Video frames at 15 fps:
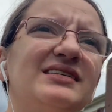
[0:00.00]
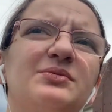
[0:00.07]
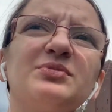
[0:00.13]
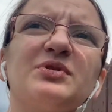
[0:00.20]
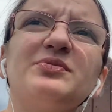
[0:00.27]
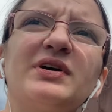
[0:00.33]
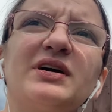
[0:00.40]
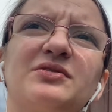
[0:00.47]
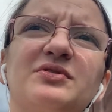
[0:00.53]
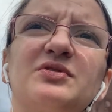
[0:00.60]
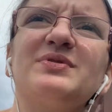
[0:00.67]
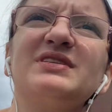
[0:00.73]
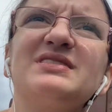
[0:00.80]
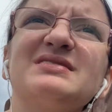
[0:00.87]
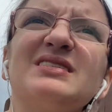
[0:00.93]
I didn't bring Panda with
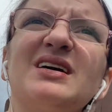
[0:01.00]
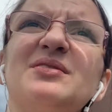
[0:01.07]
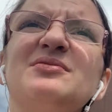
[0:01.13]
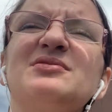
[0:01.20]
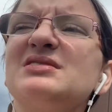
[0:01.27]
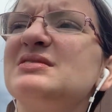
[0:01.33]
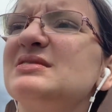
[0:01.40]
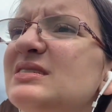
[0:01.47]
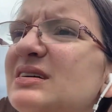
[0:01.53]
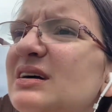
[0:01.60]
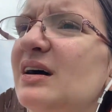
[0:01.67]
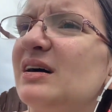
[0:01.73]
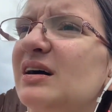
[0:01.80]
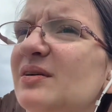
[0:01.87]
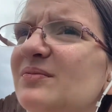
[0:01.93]
me this time. I'm just
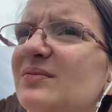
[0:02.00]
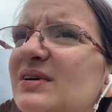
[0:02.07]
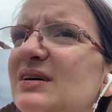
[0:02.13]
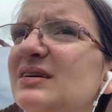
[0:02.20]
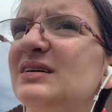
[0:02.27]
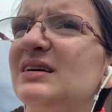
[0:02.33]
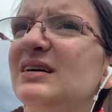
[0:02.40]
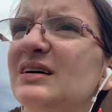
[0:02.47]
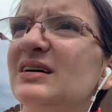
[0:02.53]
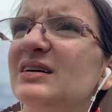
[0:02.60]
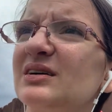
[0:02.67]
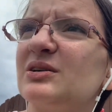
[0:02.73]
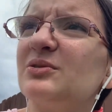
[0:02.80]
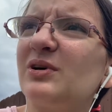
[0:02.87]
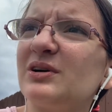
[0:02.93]
um,
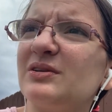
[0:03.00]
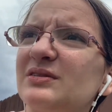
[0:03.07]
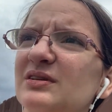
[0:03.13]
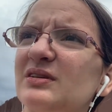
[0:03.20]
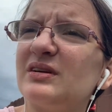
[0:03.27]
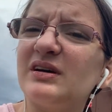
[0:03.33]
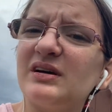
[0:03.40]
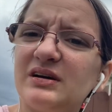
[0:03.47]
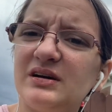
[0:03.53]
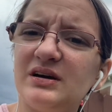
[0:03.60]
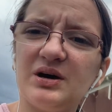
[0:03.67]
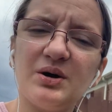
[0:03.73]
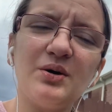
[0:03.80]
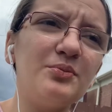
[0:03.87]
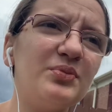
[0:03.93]
going to walk around the lake.
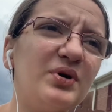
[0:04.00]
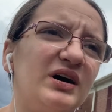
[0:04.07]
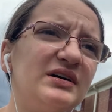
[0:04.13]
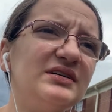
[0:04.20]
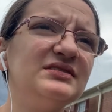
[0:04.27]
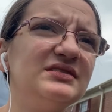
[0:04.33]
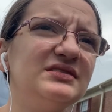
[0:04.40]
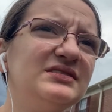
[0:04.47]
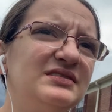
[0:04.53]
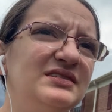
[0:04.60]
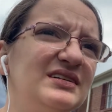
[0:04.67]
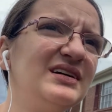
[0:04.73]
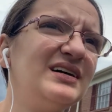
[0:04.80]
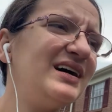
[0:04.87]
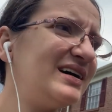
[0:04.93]
But
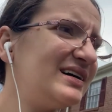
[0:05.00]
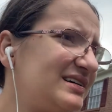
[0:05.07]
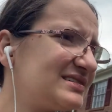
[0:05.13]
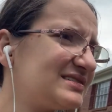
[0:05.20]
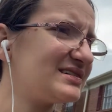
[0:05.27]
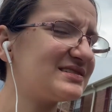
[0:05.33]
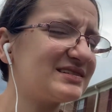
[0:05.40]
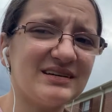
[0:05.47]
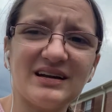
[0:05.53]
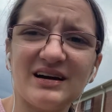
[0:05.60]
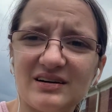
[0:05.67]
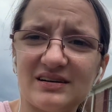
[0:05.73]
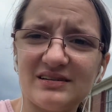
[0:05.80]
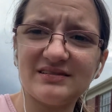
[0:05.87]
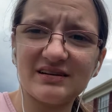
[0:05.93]
it's nice to get
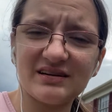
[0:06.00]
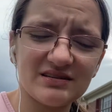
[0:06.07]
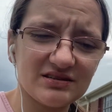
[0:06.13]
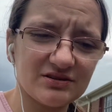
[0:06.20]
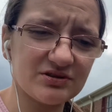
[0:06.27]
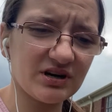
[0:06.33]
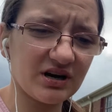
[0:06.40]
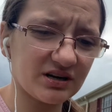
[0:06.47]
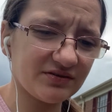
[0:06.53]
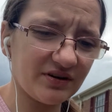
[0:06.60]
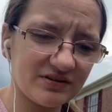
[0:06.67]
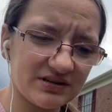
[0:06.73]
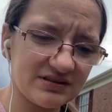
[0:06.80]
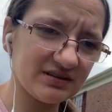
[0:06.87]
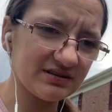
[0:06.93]
out because I get so tired of
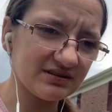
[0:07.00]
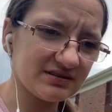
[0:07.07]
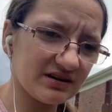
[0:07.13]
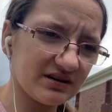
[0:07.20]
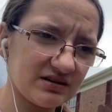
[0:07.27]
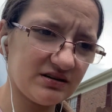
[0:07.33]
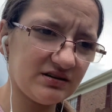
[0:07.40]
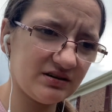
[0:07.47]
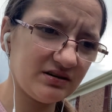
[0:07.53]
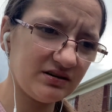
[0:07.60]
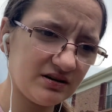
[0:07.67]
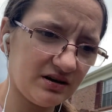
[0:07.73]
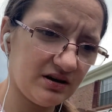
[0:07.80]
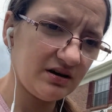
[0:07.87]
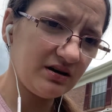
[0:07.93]
having to sit inside.
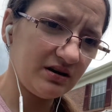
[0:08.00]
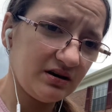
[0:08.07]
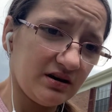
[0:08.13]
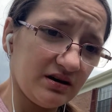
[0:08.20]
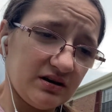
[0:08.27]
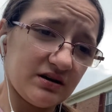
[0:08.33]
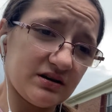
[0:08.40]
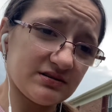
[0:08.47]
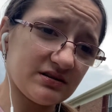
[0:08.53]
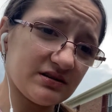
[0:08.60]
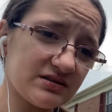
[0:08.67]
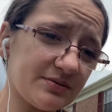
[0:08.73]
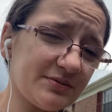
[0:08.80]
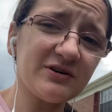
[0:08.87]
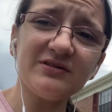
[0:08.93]
Because in the
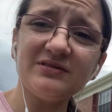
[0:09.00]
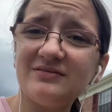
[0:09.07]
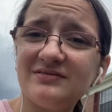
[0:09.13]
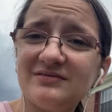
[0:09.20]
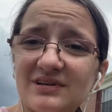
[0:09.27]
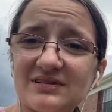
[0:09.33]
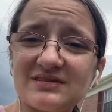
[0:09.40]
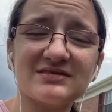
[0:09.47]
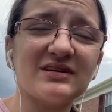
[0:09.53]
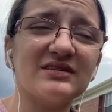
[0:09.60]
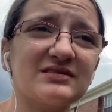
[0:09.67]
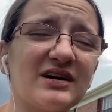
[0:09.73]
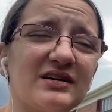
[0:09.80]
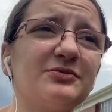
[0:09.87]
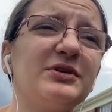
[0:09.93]
summer, that's,
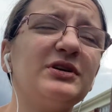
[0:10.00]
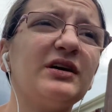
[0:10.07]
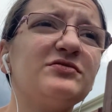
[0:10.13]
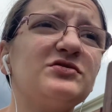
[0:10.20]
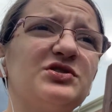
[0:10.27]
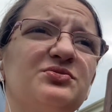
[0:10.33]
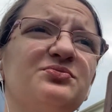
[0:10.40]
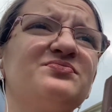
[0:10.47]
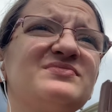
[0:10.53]
that's kind of what you have to do.